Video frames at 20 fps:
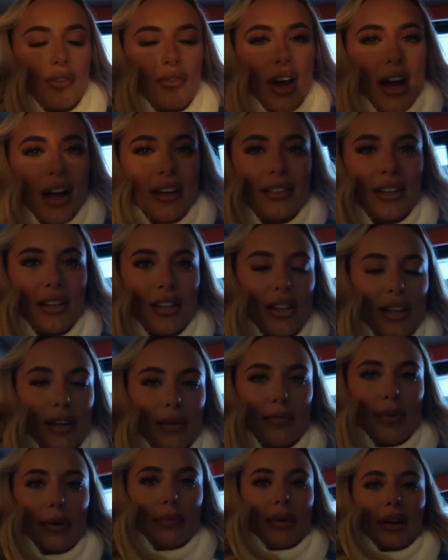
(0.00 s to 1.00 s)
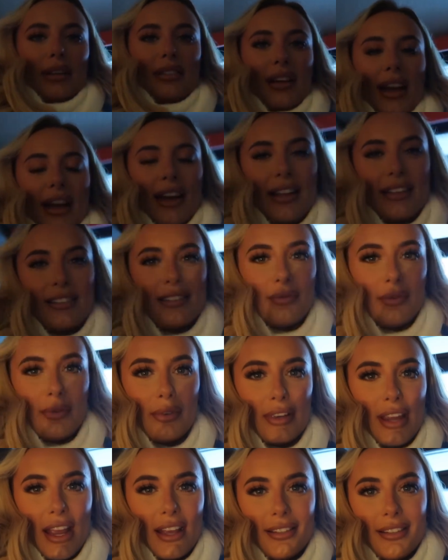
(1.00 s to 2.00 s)
Ryan's actually been my stylist.
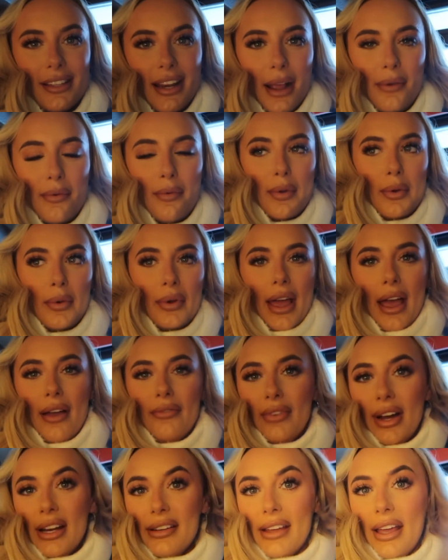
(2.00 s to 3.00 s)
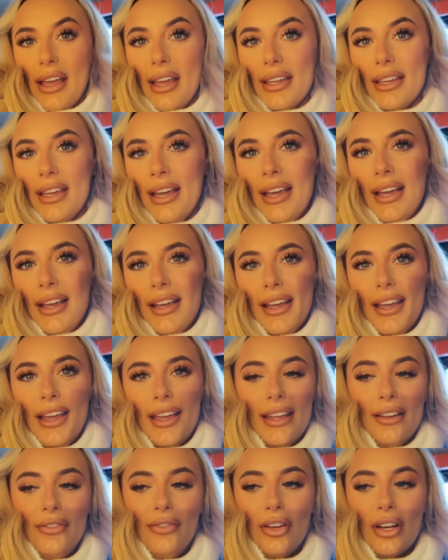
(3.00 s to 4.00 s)
Yesterday when we were getting ready,
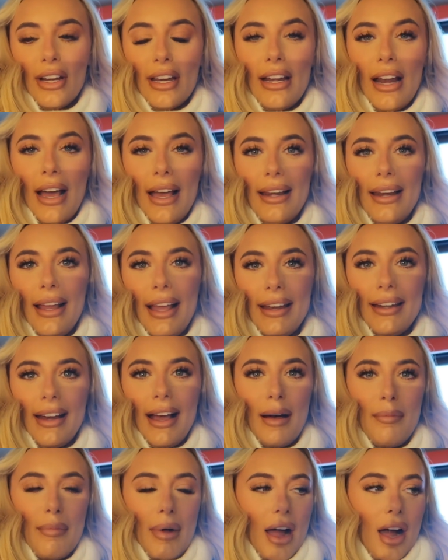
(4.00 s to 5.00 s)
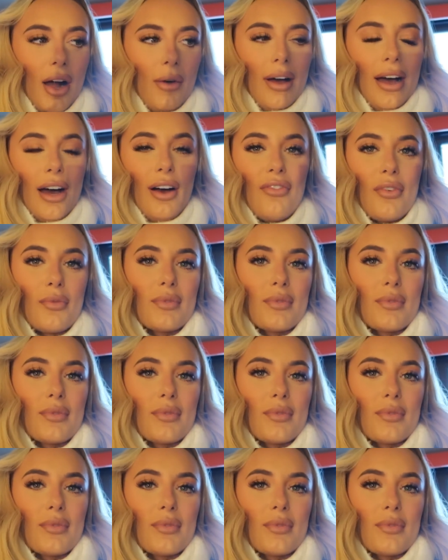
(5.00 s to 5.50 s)
he fully like laid out my whole outfit.